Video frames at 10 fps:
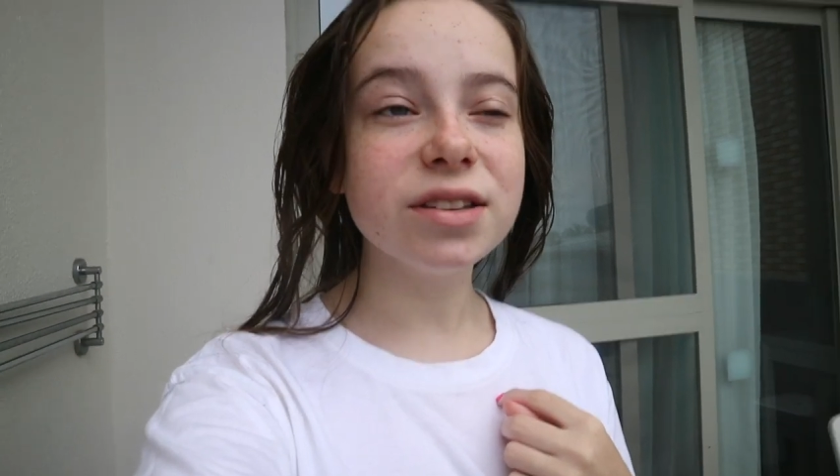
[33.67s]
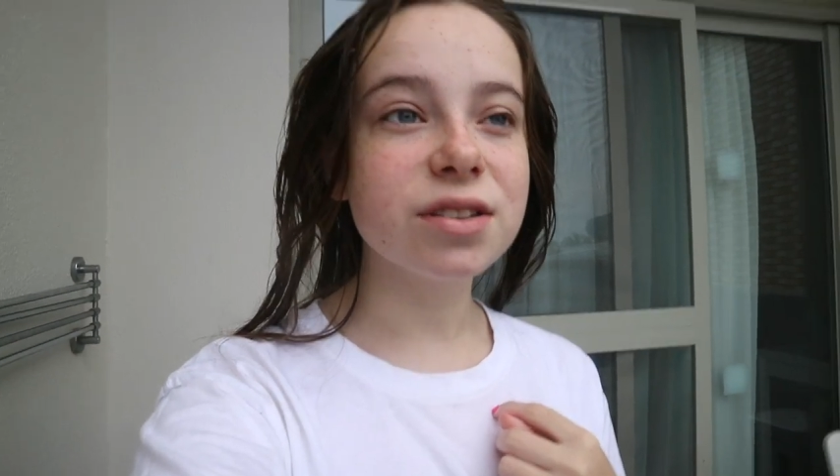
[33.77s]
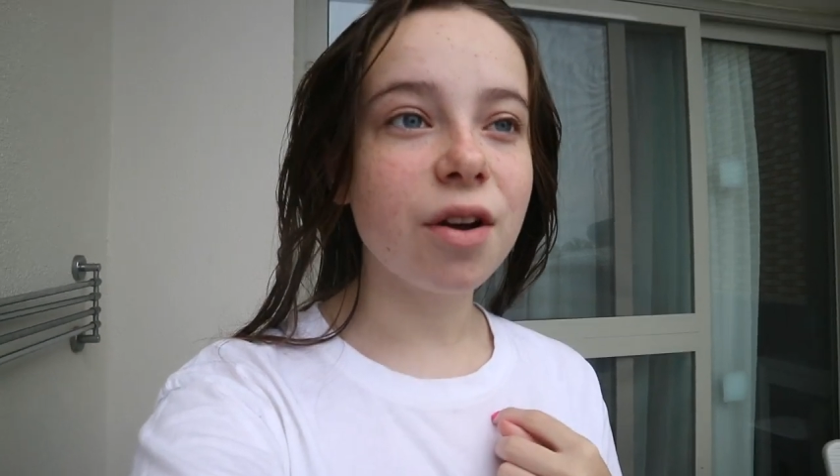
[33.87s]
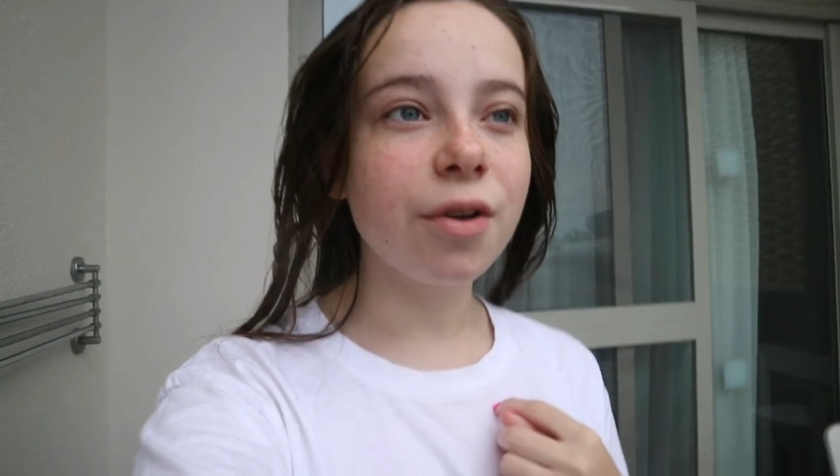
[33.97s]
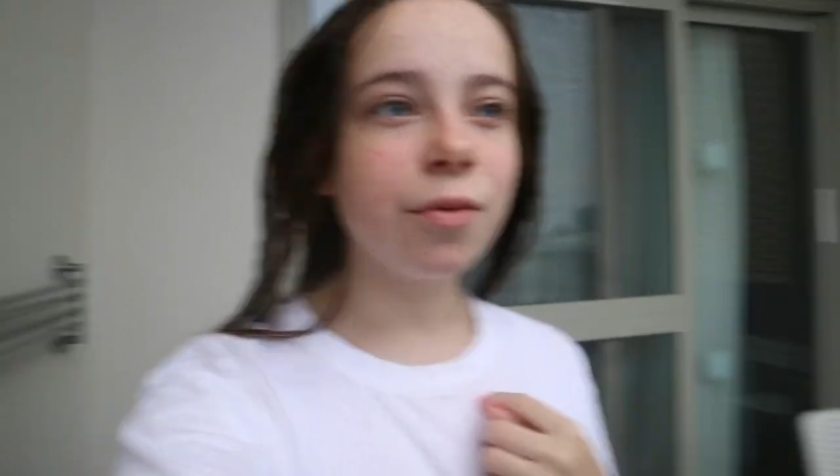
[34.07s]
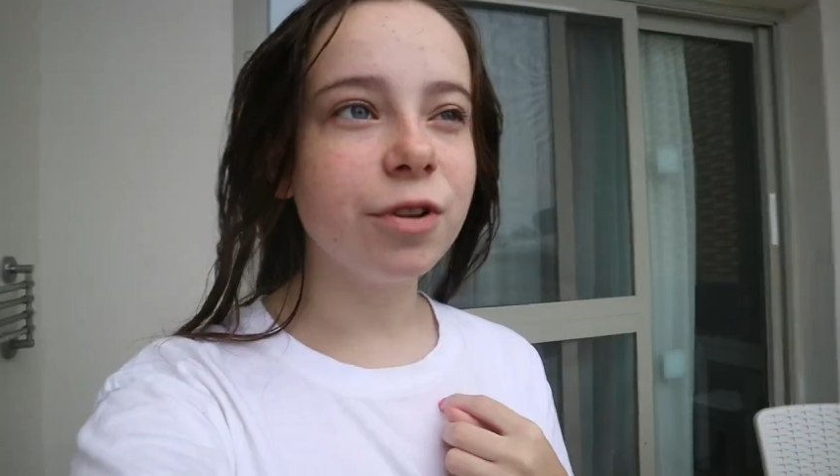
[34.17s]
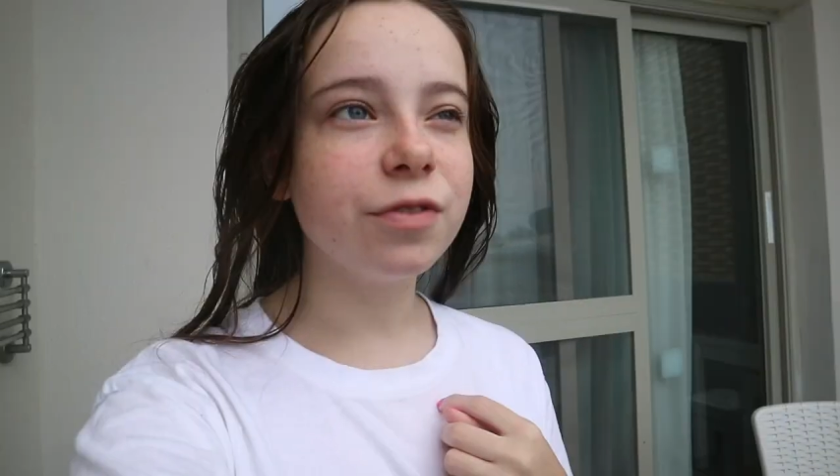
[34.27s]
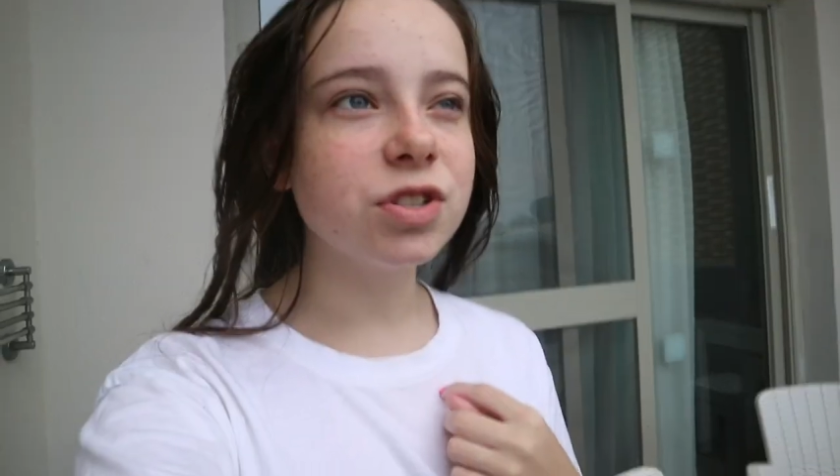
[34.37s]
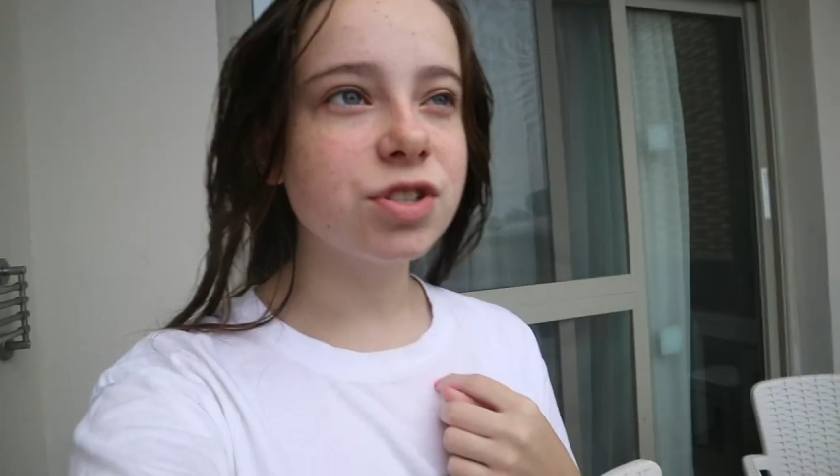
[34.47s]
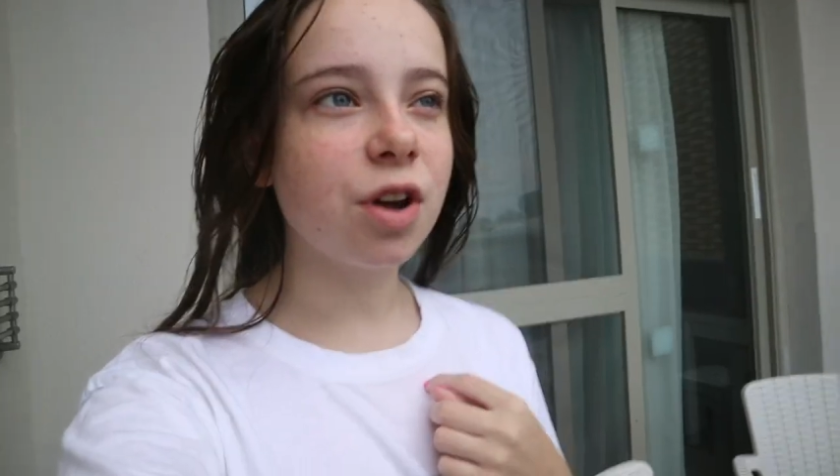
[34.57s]
so
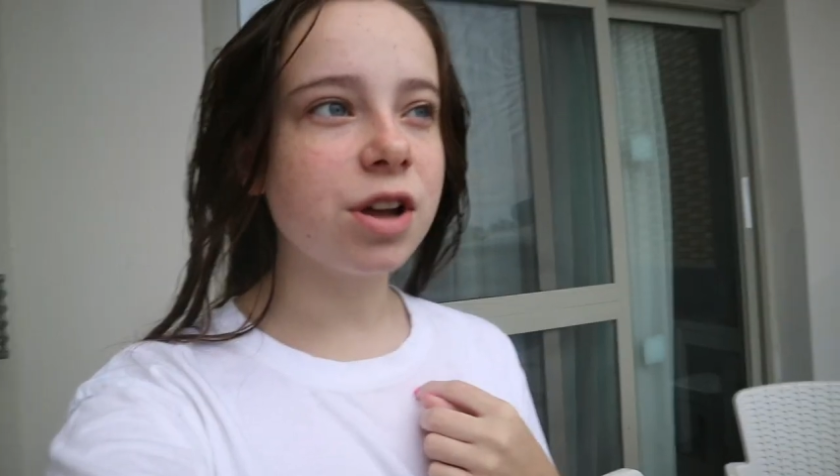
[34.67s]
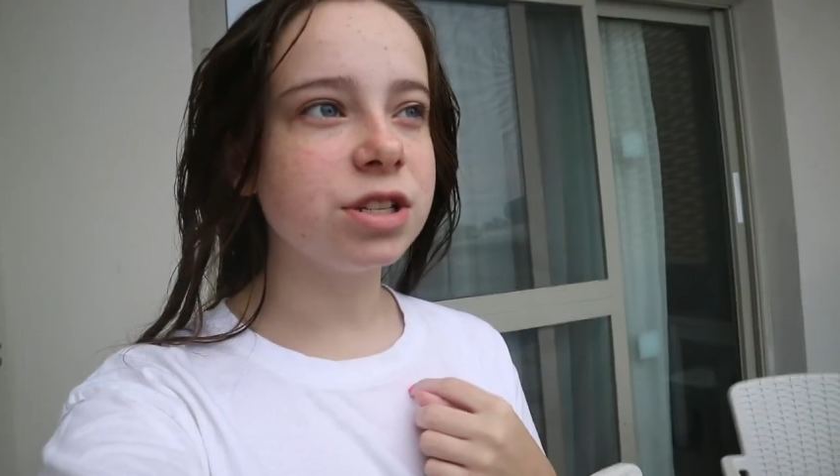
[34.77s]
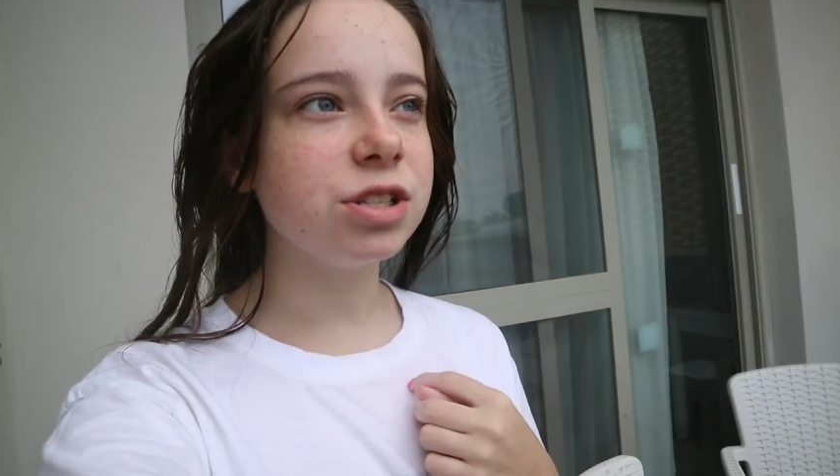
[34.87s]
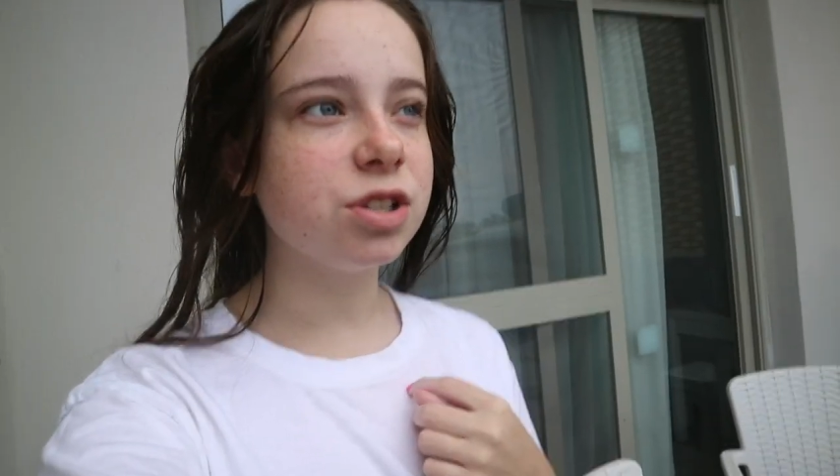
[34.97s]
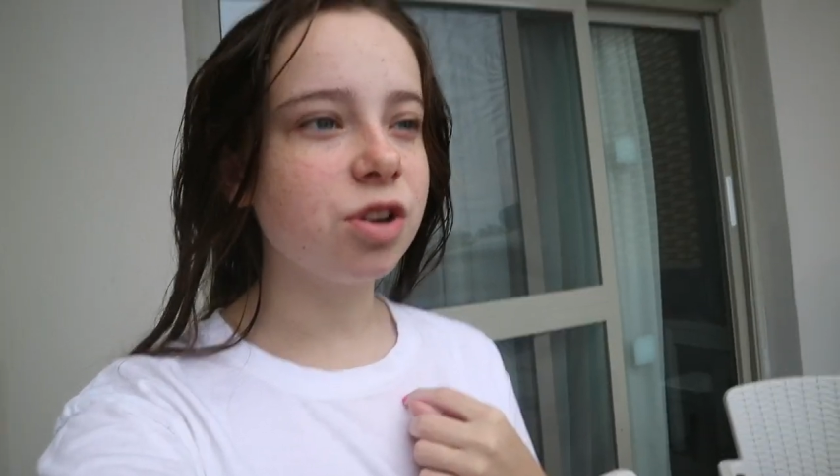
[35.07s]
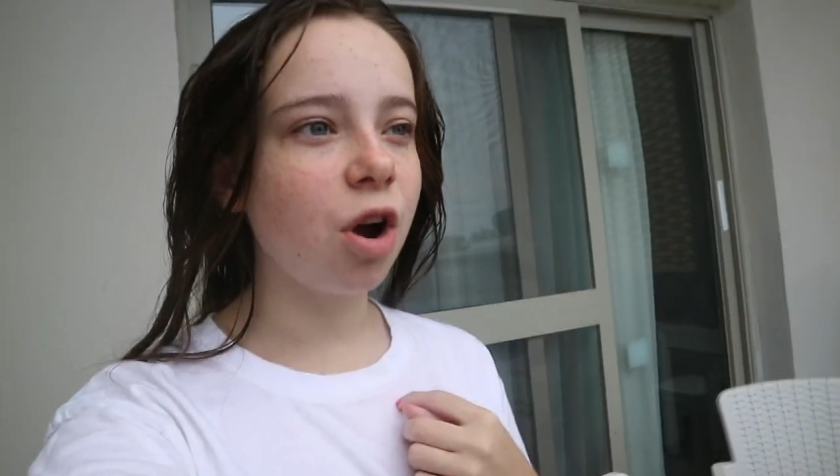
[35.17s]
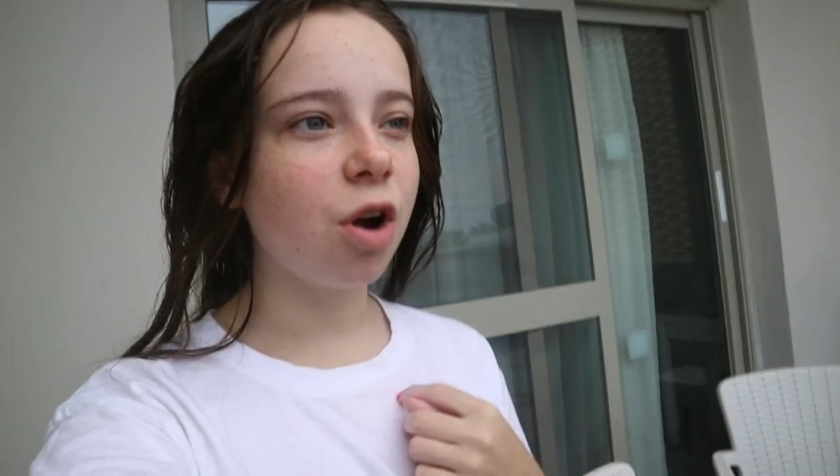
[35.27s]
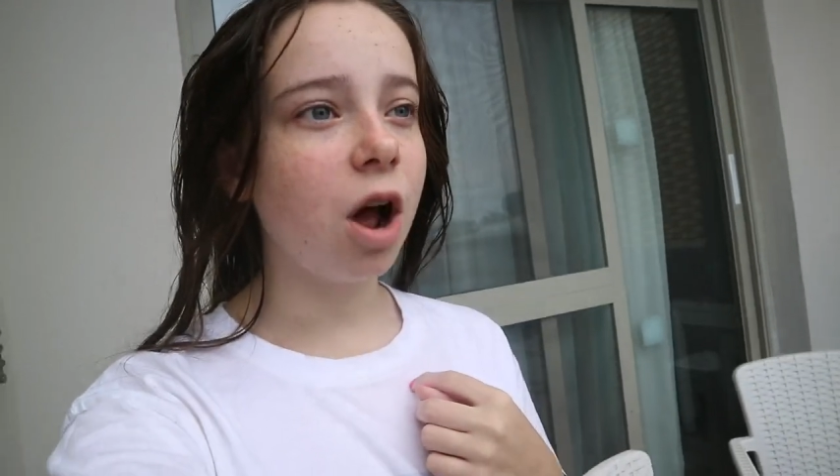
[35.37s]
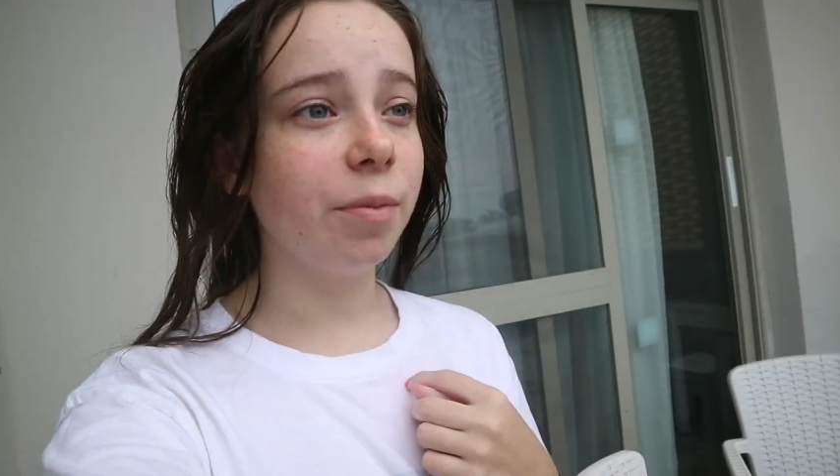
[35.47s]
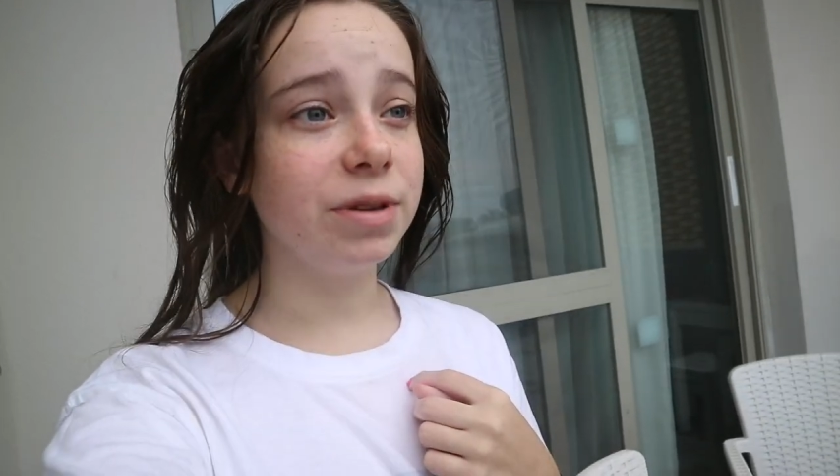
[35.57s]
we've decided to go
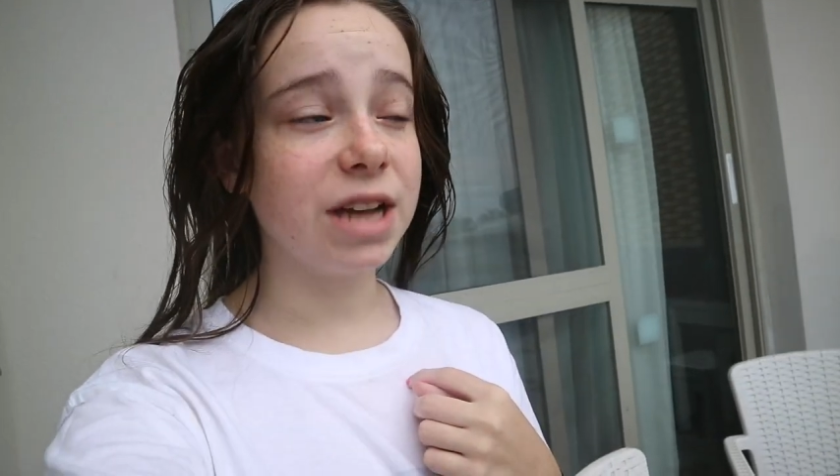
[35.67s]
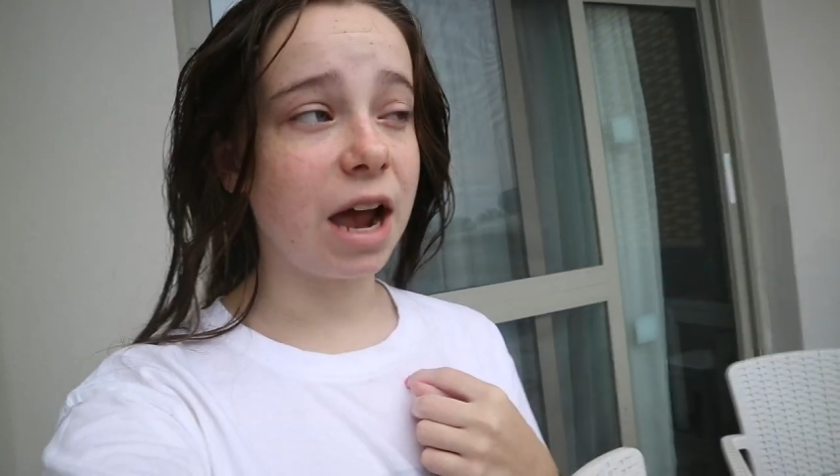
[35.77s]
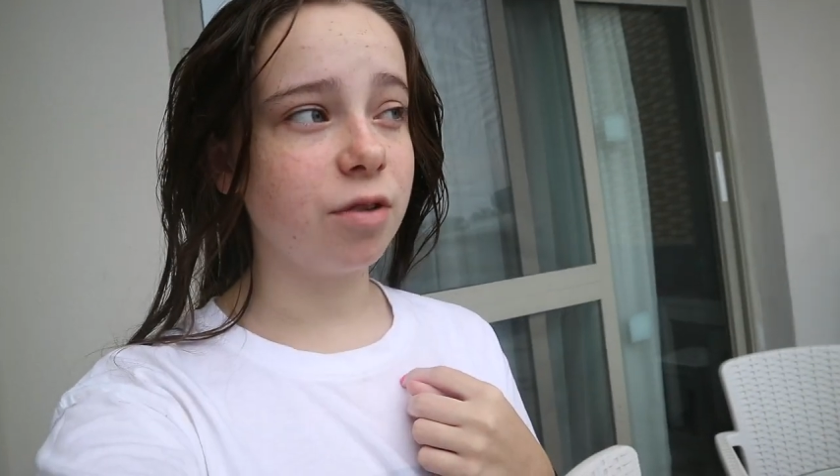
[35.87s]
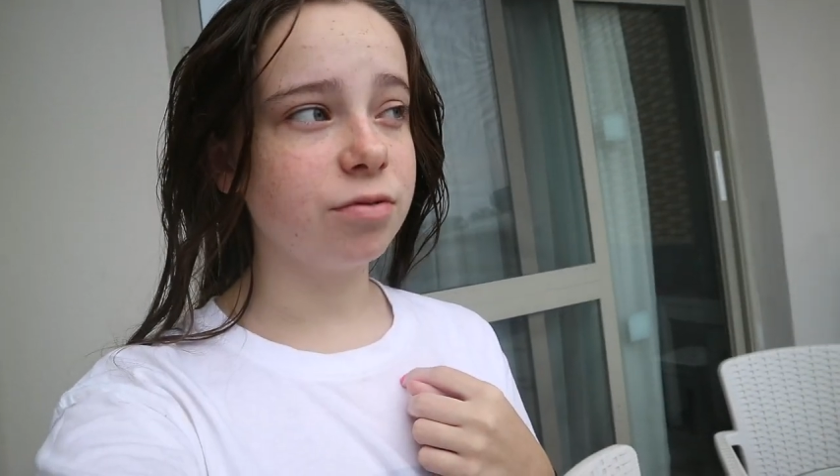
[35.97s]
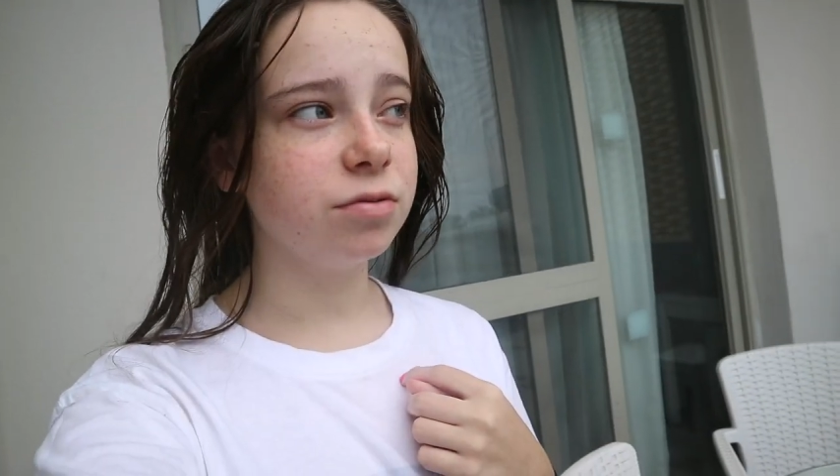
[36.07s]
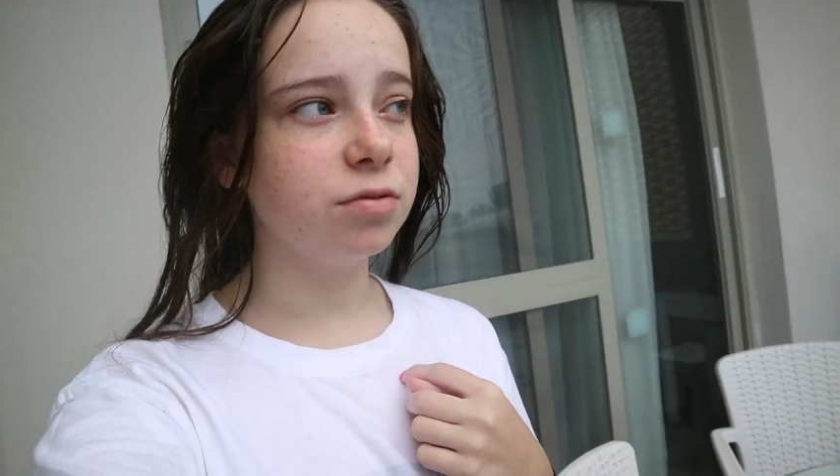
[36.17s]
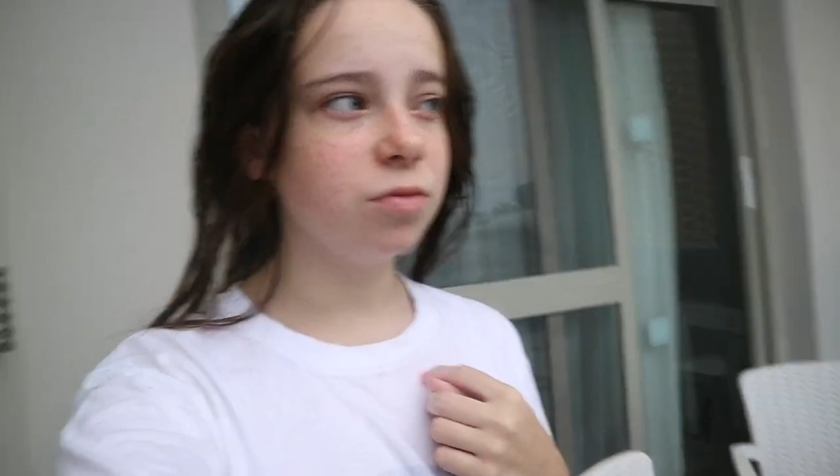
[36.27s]
up the town.